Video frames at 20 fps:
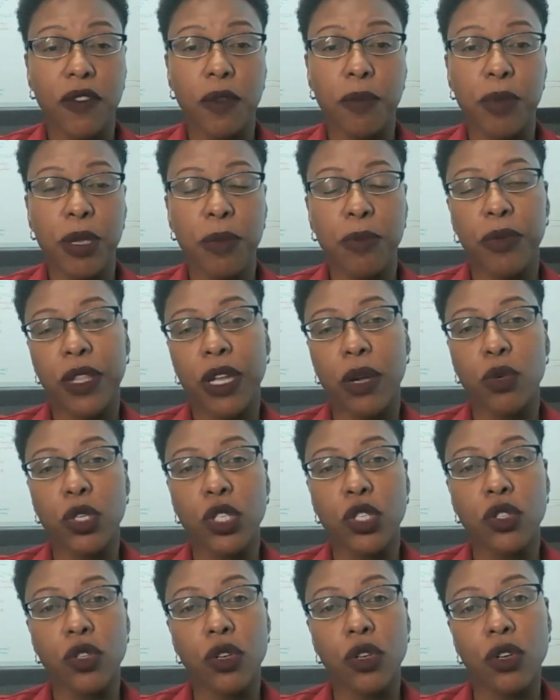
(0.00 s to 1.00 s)
of the people that we
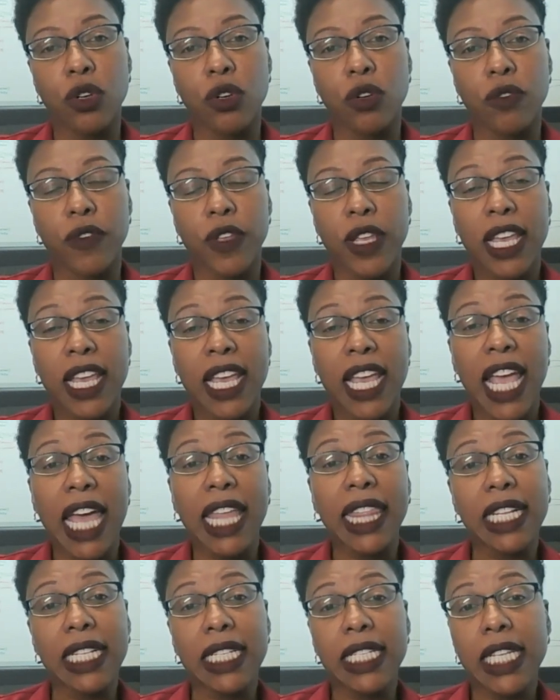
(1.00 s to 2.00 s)
serve,
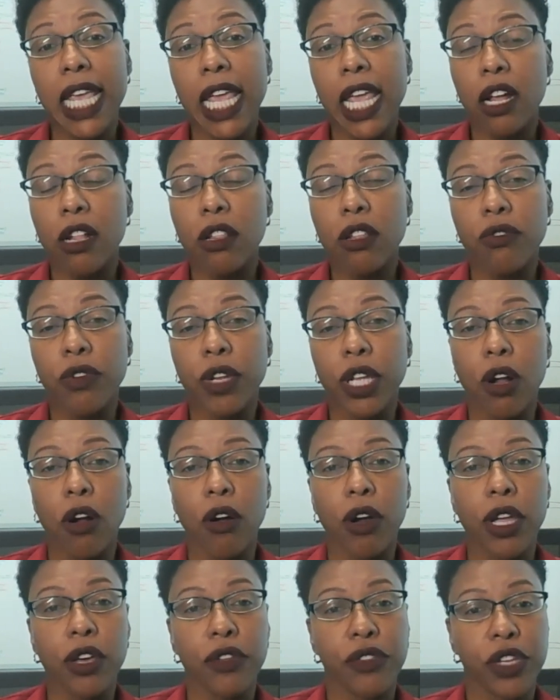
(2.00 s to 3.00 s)
and then tailoring
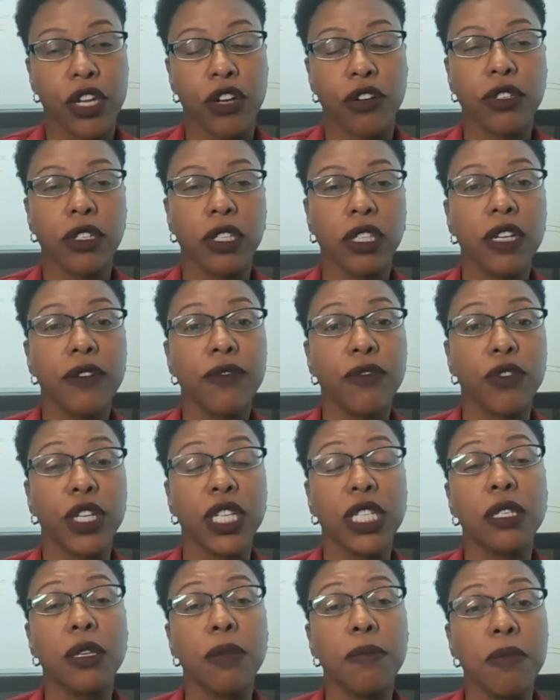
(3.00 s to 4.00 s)
our healthcare
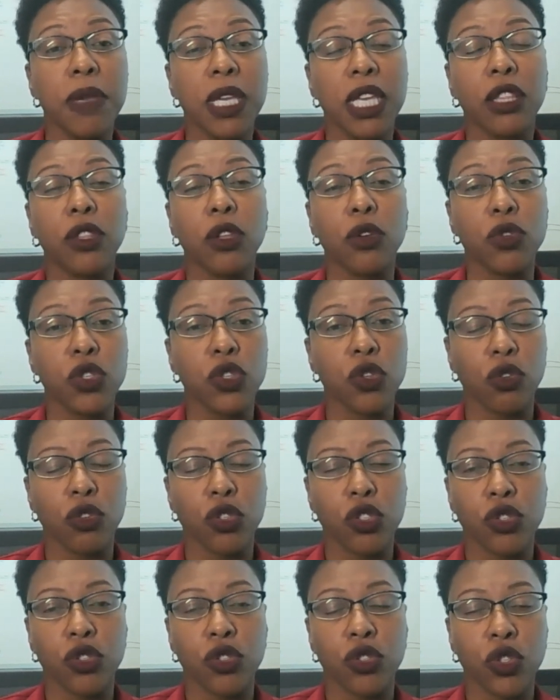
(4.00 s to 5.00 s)
delivery to meet those
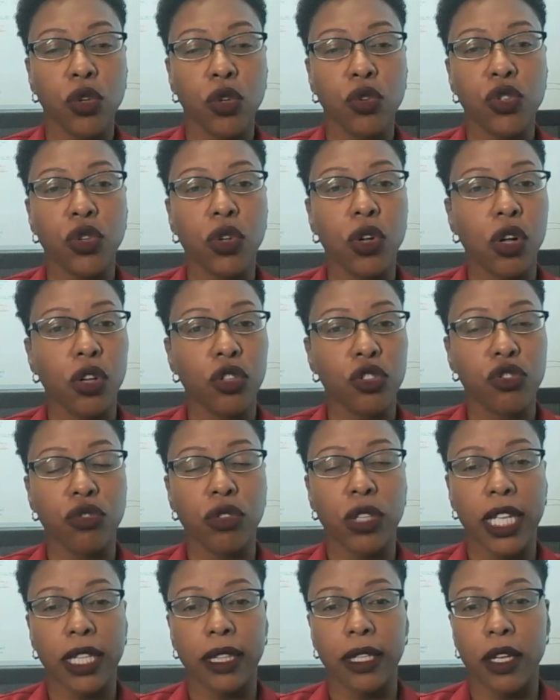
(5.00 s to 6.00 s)
social,
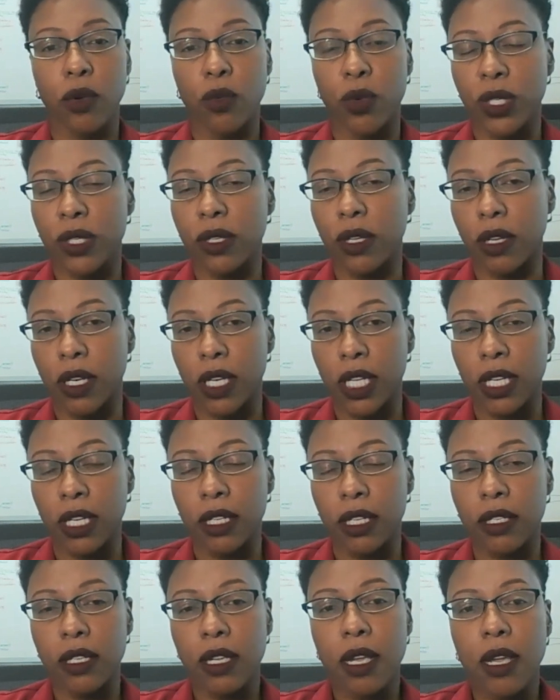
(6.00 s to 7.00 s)
cultural, and linguistic
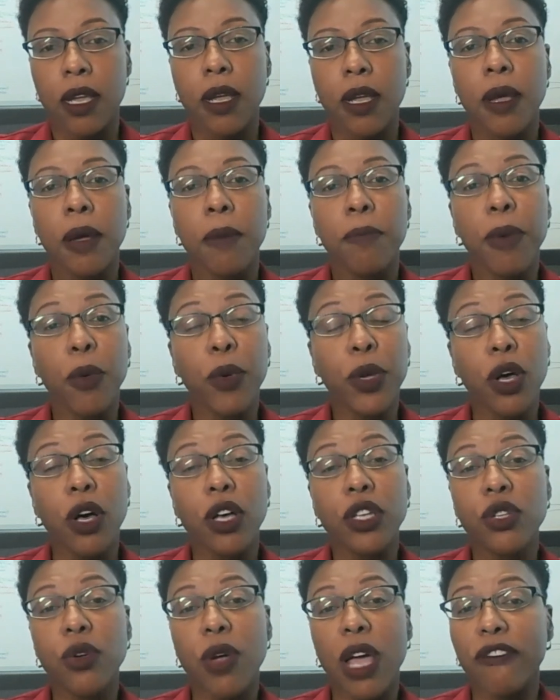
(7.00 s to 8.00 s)
needs. But we
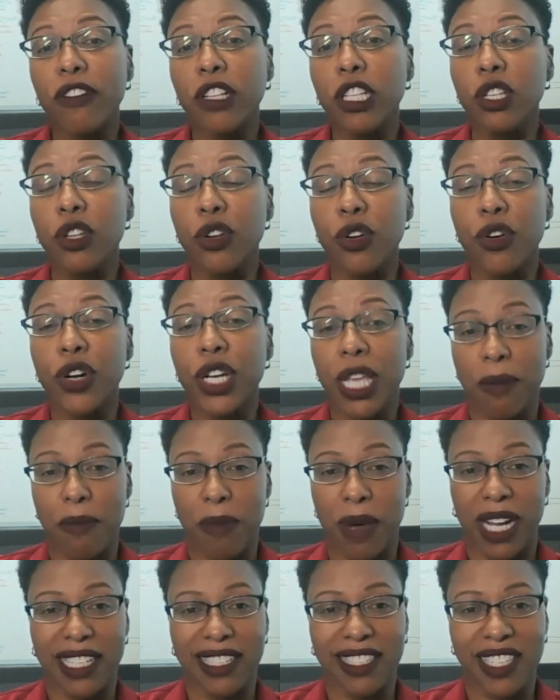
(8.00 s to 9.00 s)
also have a learning
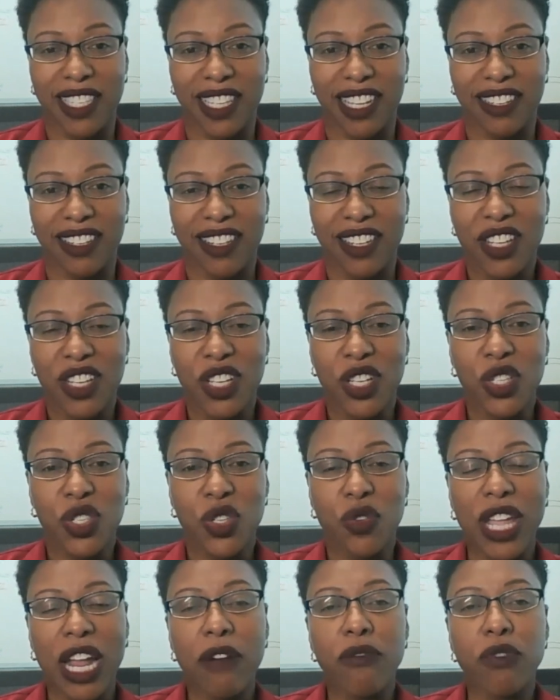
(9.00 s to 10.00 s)
mindset.
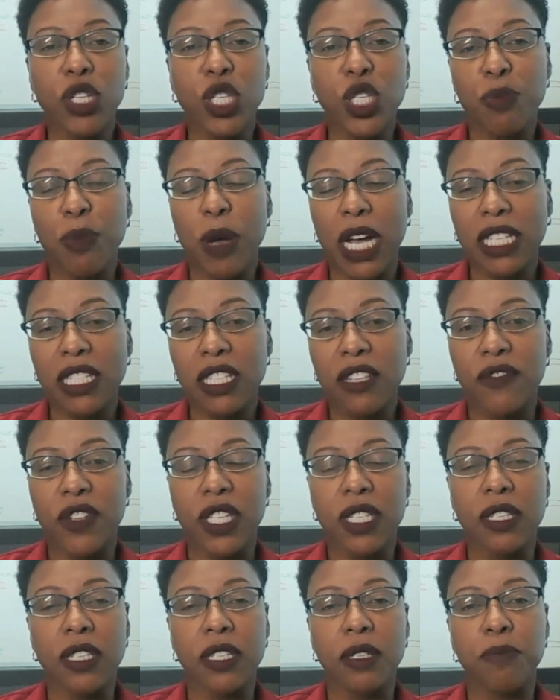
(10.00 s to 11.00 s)
So that
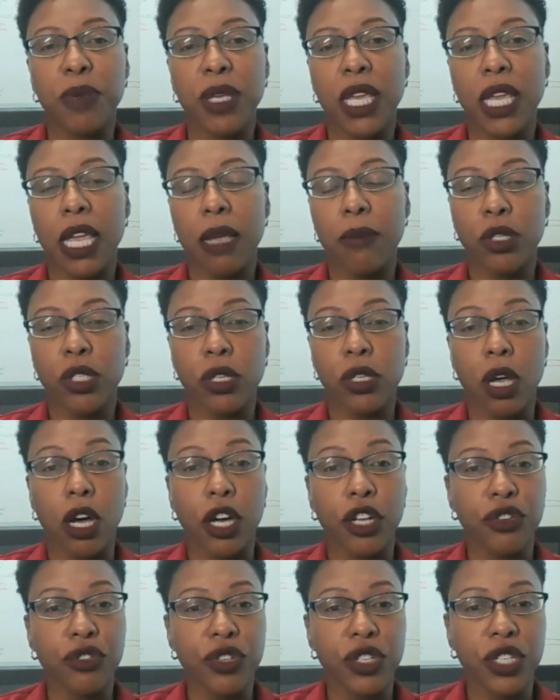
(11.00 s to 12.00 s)
responsiveness is being able to
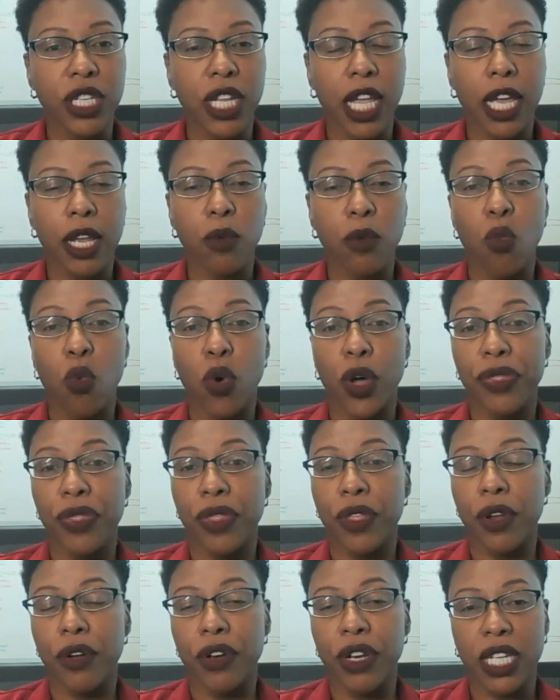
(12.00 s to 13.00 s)
understand what
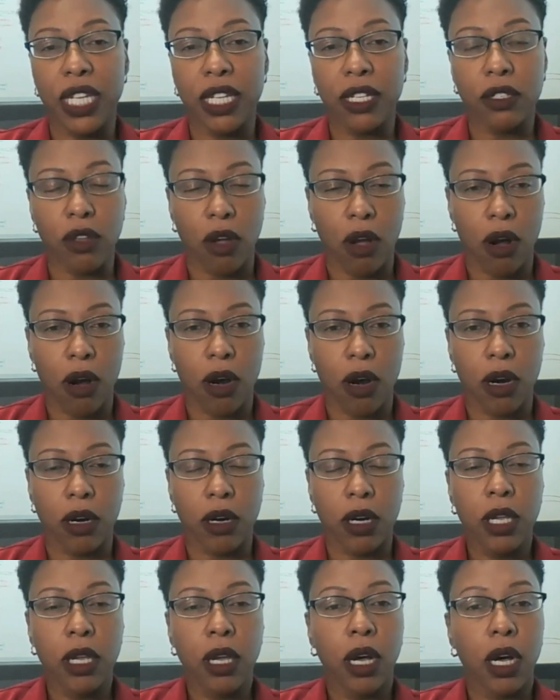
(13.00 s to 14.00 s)
their needs
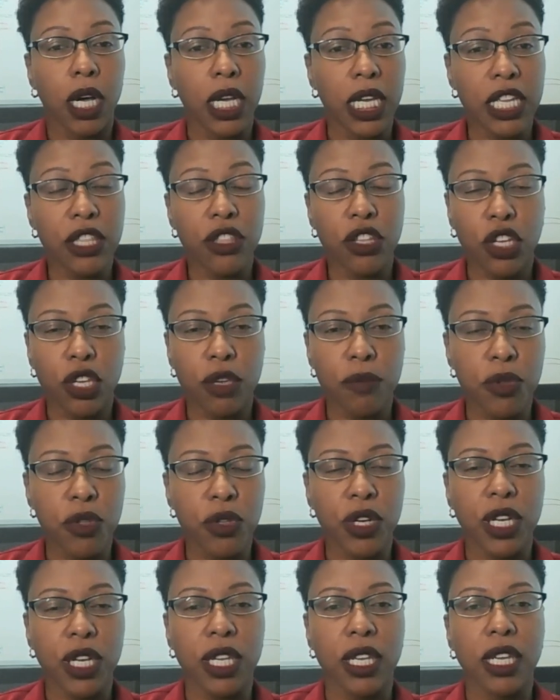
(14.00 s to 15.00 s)
are in the
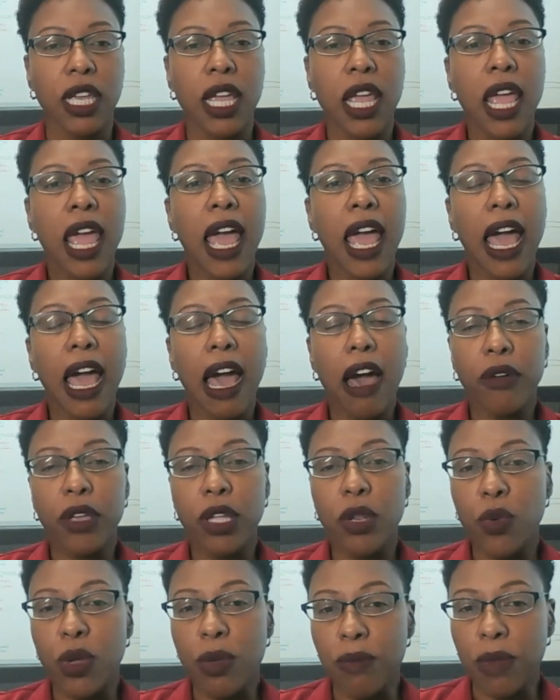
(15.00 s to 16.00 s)
community. How
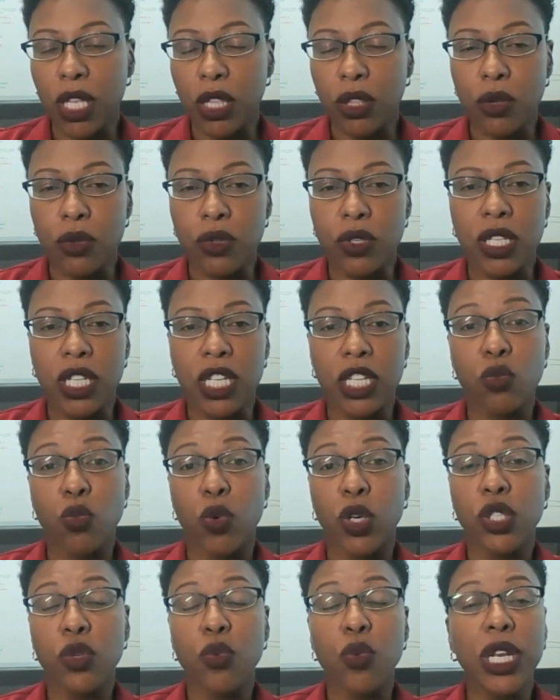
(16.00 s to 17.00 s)
can we meet those needs?
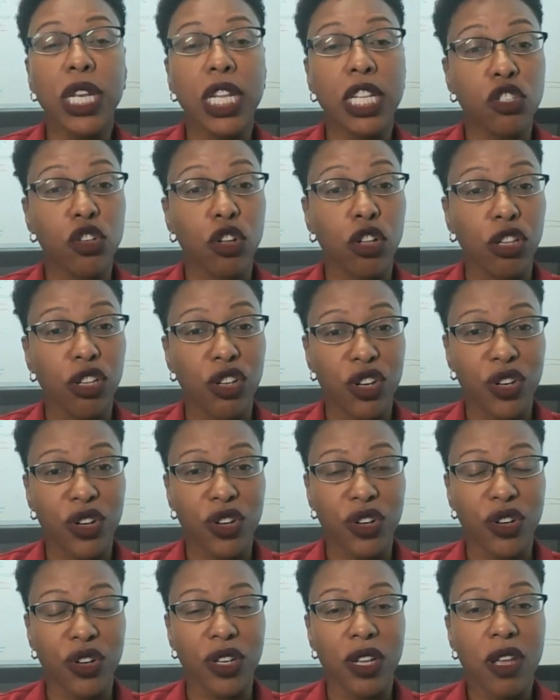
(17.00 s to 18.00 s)
What do we need to
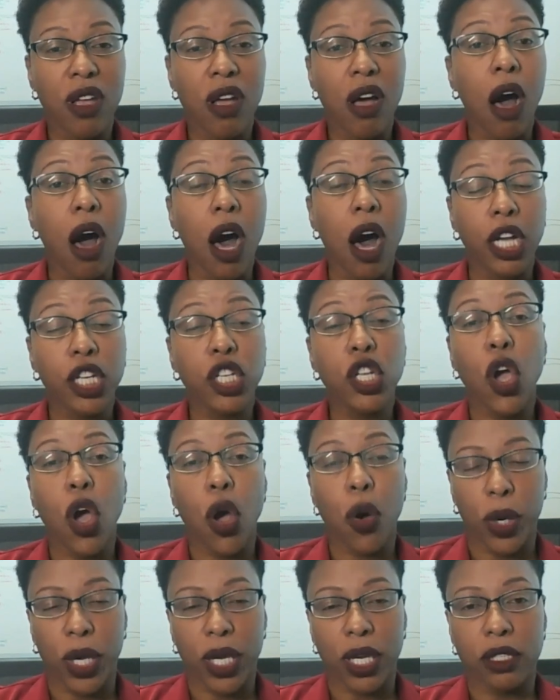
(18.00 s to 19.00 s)
learn
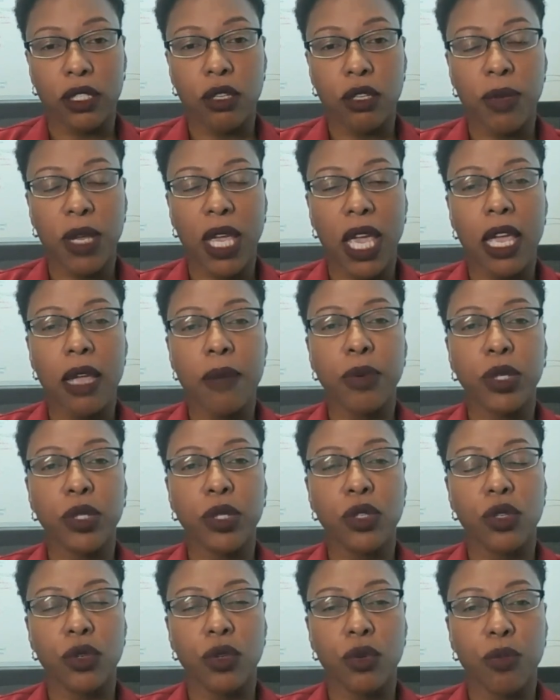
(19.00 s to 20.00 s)
ongoing to be able
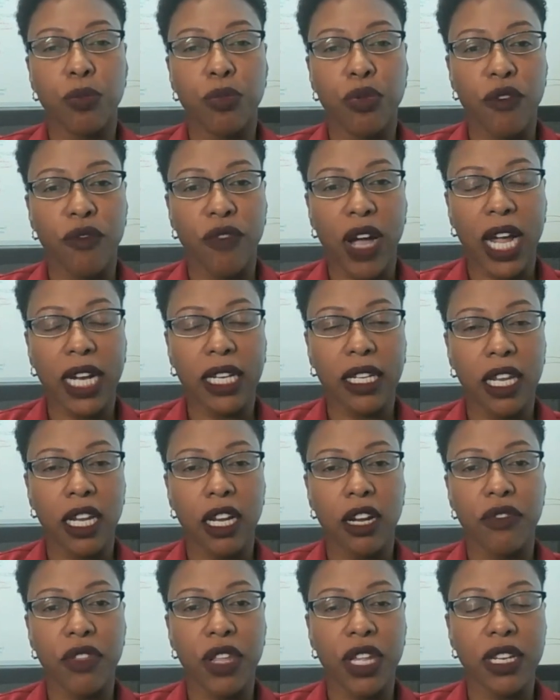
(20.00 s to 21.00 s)
to provide
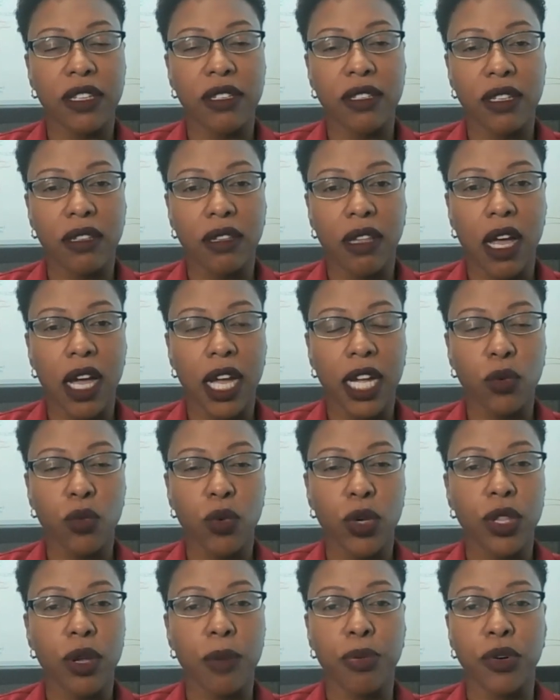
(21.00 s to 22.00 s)
care that is in line
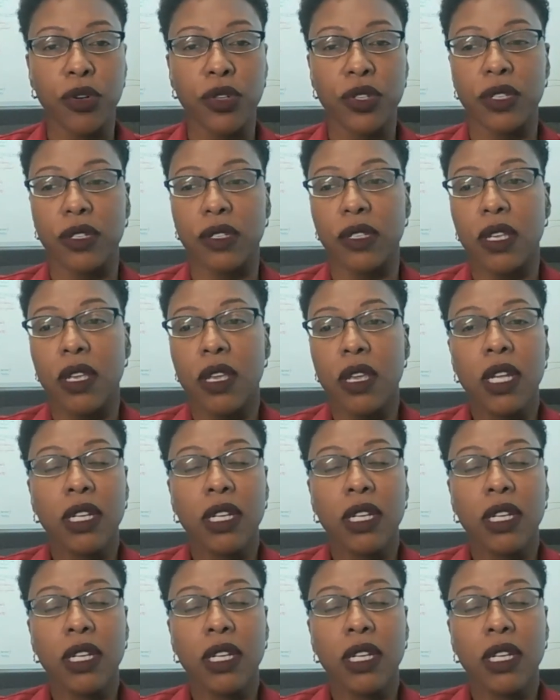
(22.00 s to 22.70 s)
with a person's,